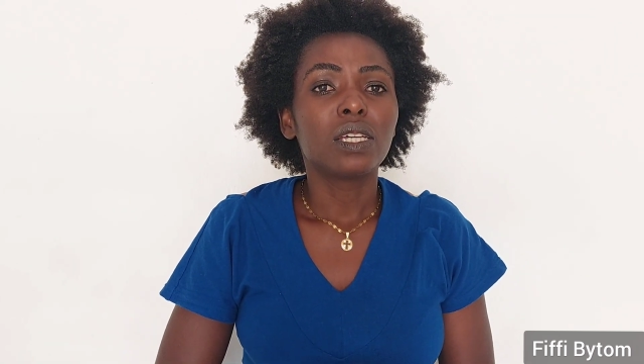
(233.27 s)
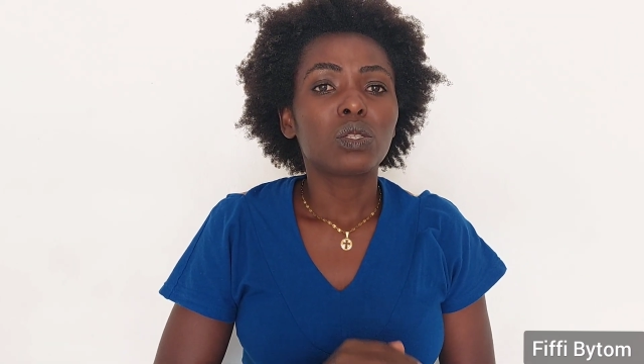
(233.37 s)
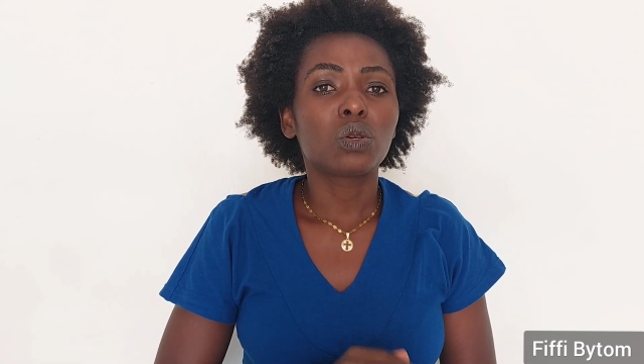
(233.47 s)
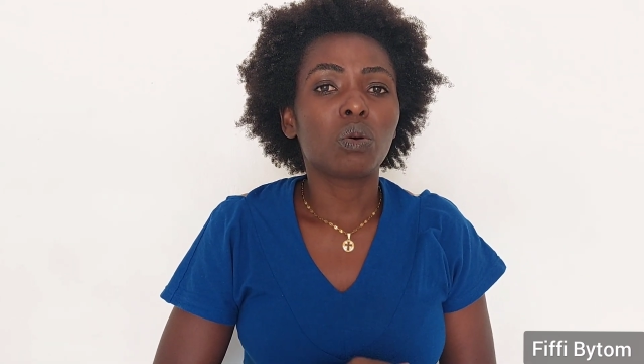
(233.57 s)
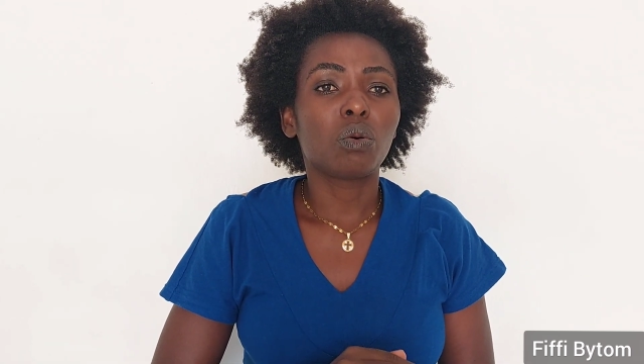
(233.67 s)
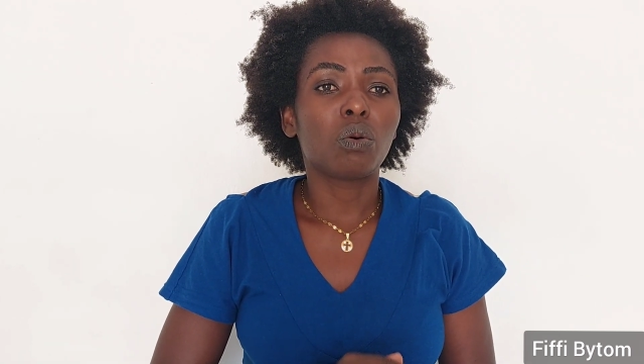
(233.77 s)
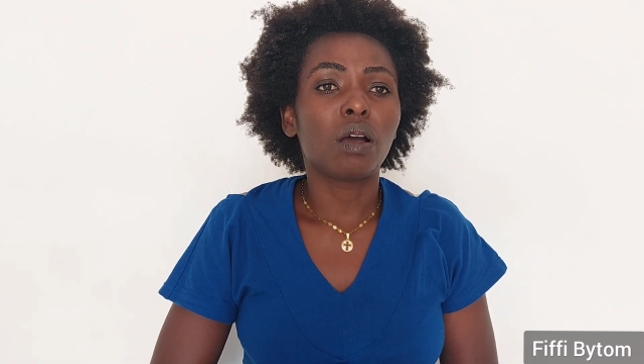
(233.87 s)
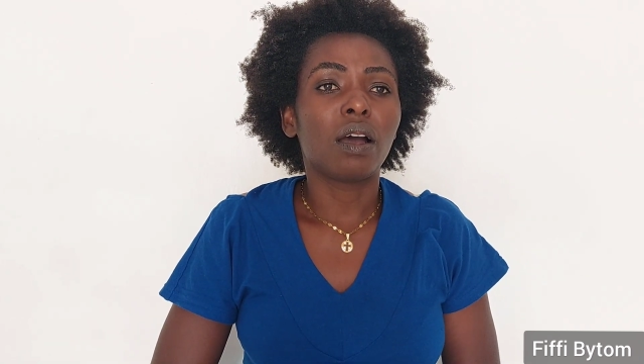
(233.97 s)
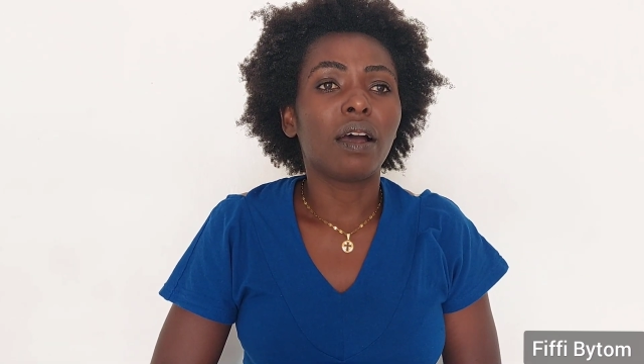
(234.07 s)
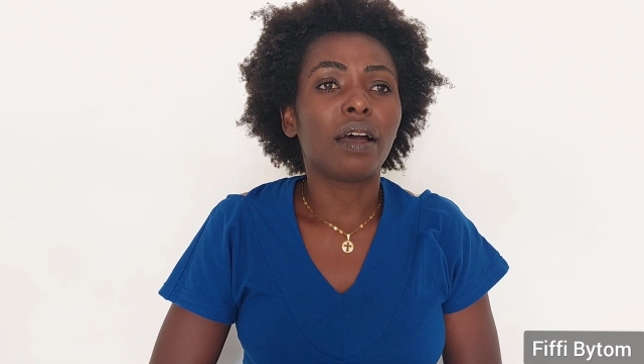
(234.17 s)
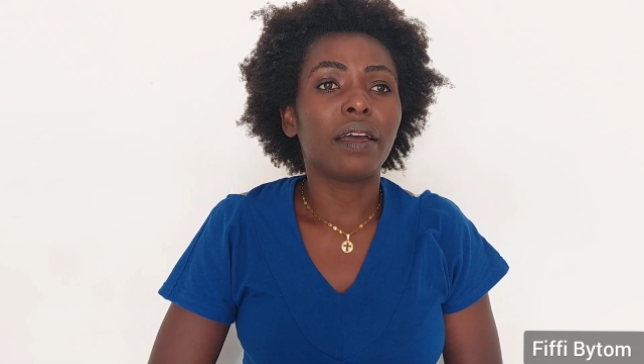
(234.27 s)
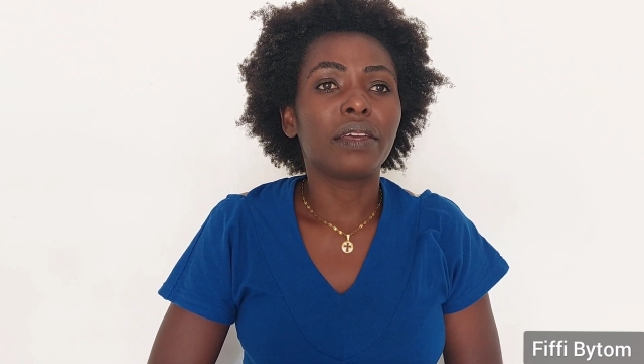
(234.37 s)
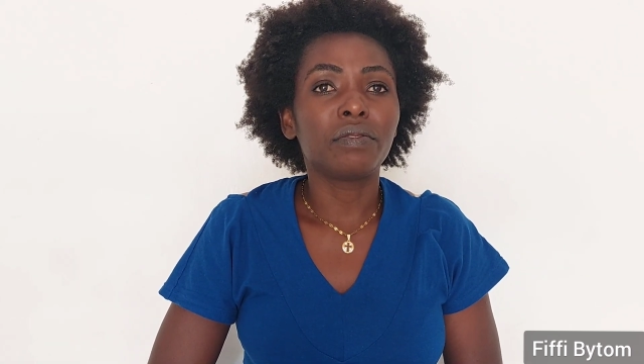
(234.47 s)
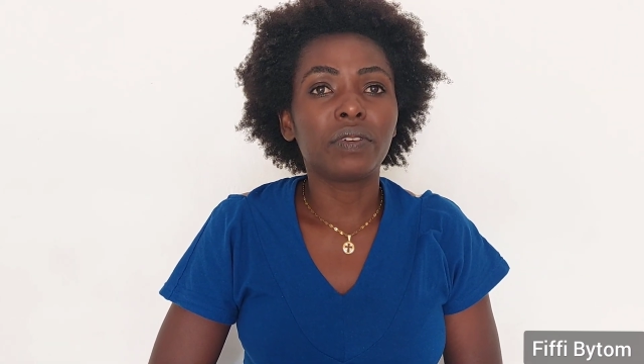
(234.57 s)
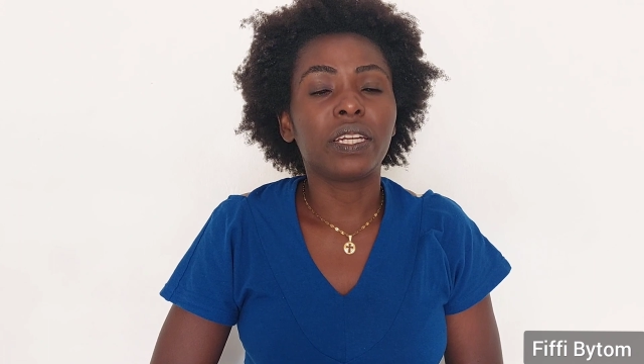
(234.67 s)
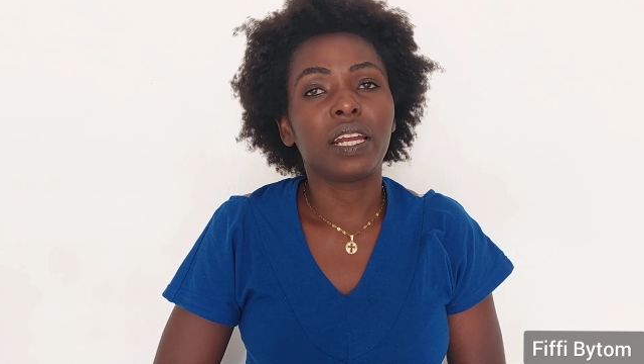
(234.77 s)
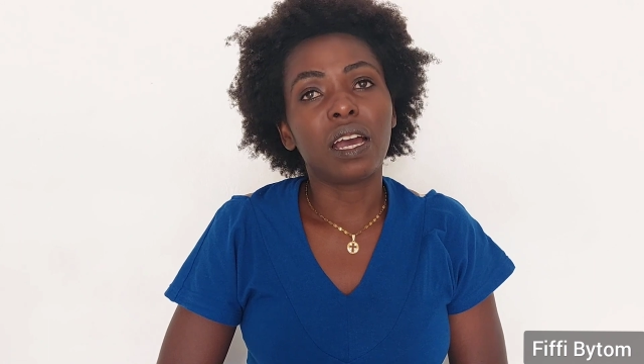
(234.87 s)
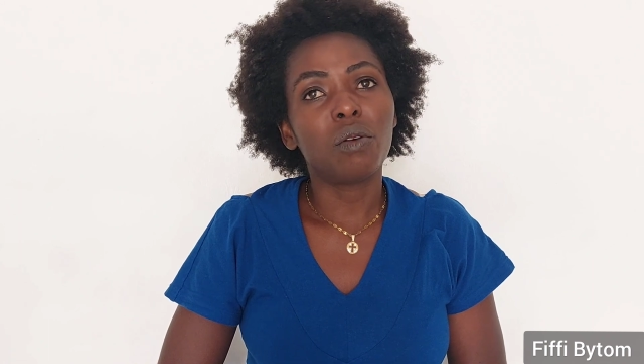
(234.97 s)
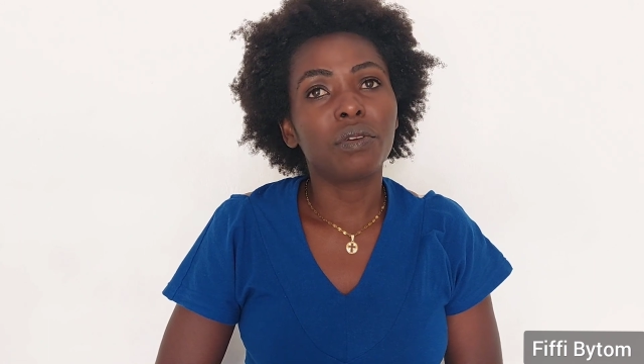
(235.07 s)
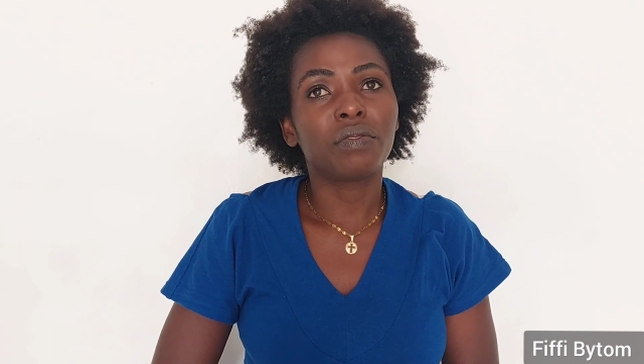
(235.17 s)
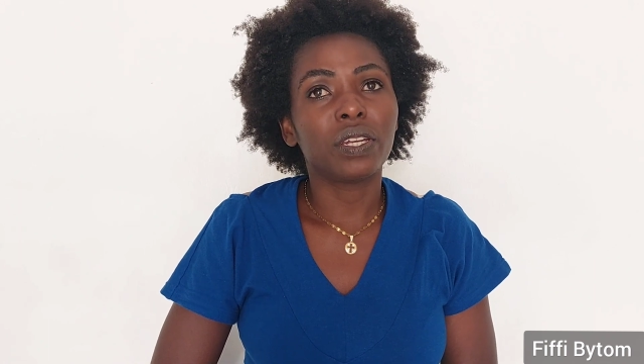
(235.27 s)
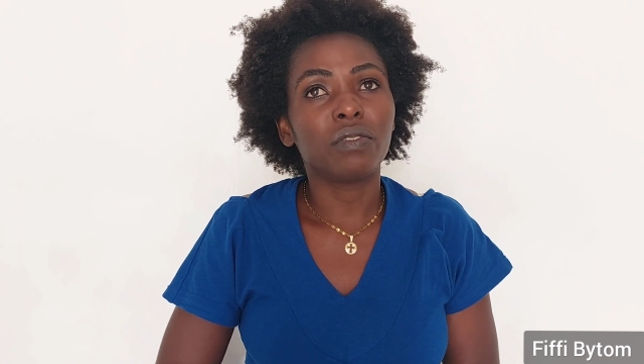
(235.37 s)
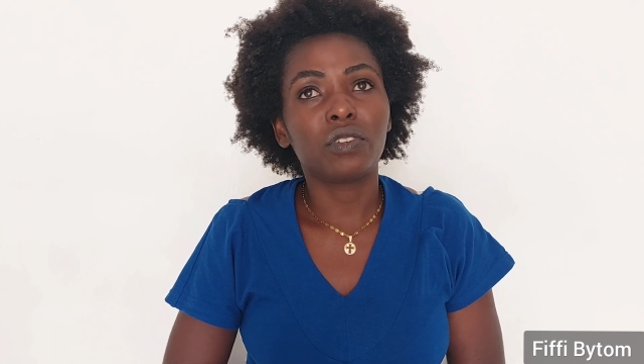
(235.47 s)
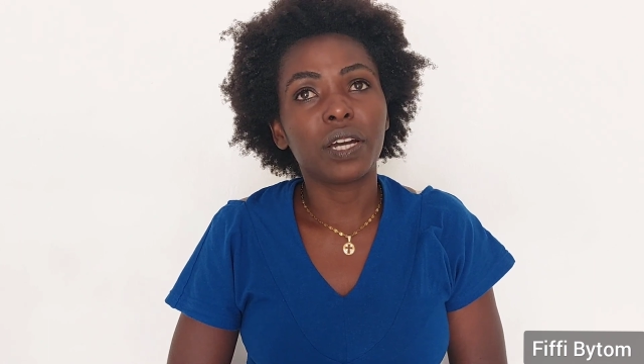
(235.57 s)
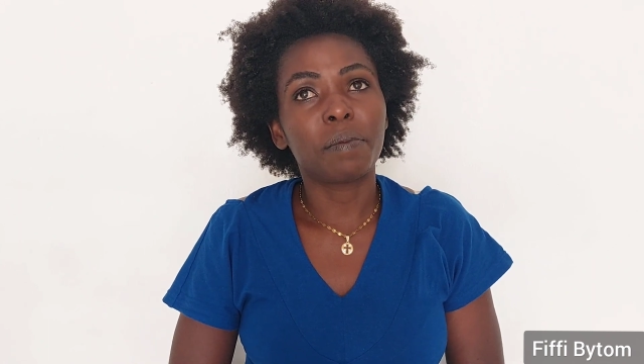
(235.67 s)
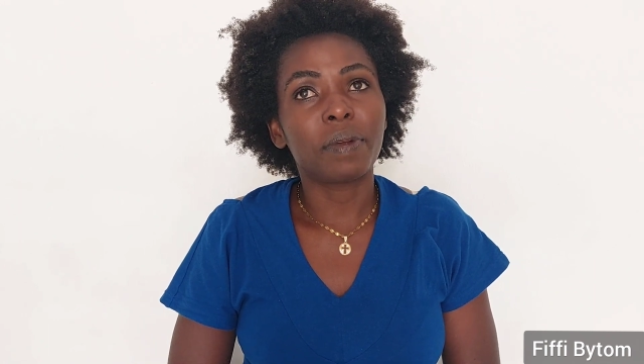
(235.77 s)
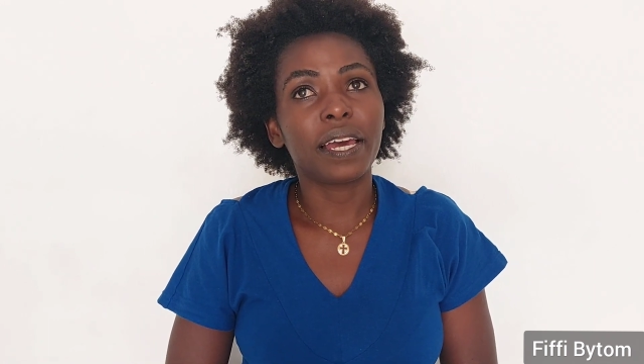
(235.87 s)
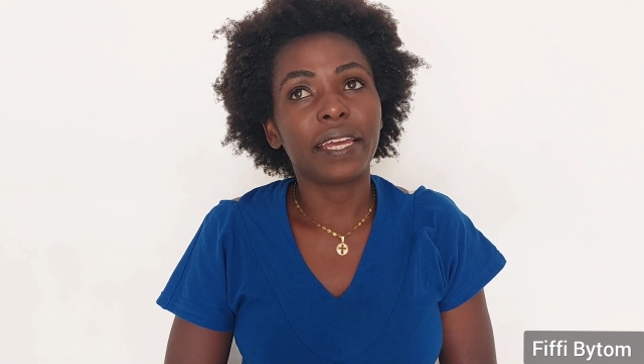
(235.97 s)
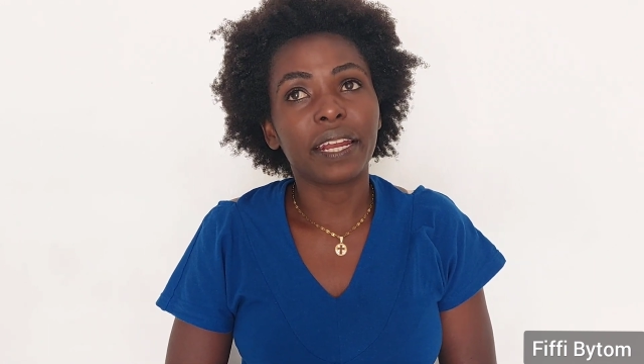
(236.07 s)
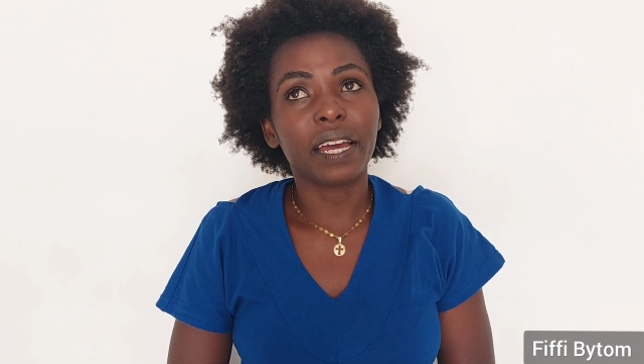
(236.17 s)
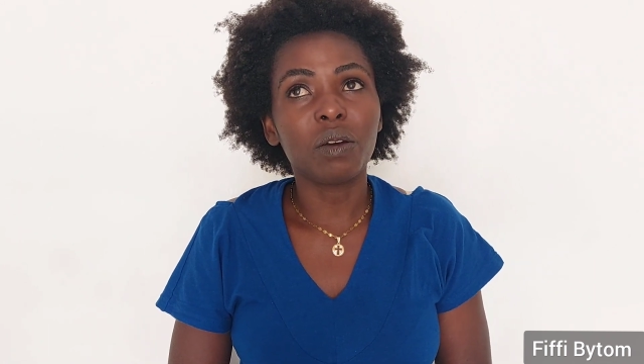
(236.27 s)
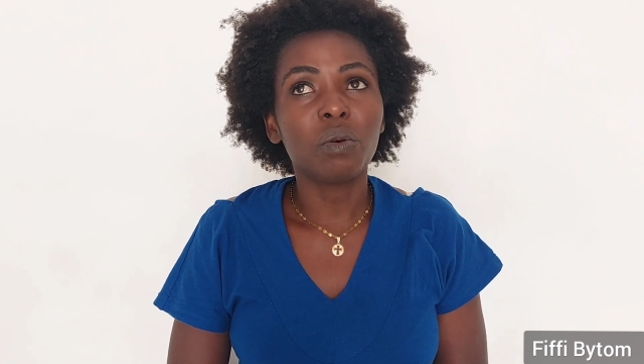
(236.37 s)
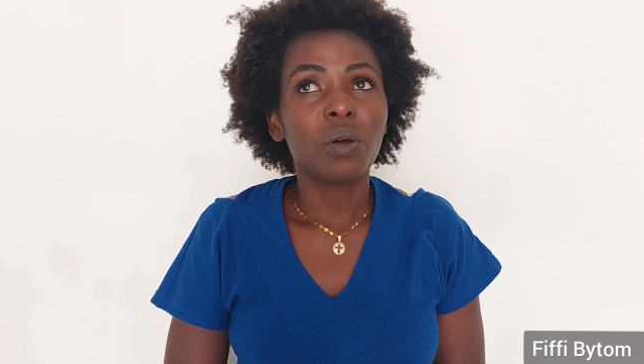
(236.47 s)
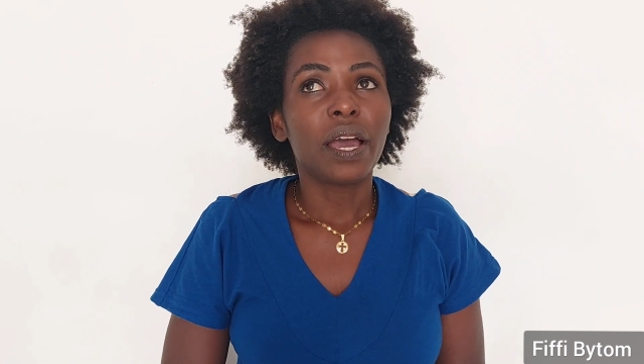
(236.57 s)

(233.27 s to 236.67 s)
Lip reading: So even now, even if you apply now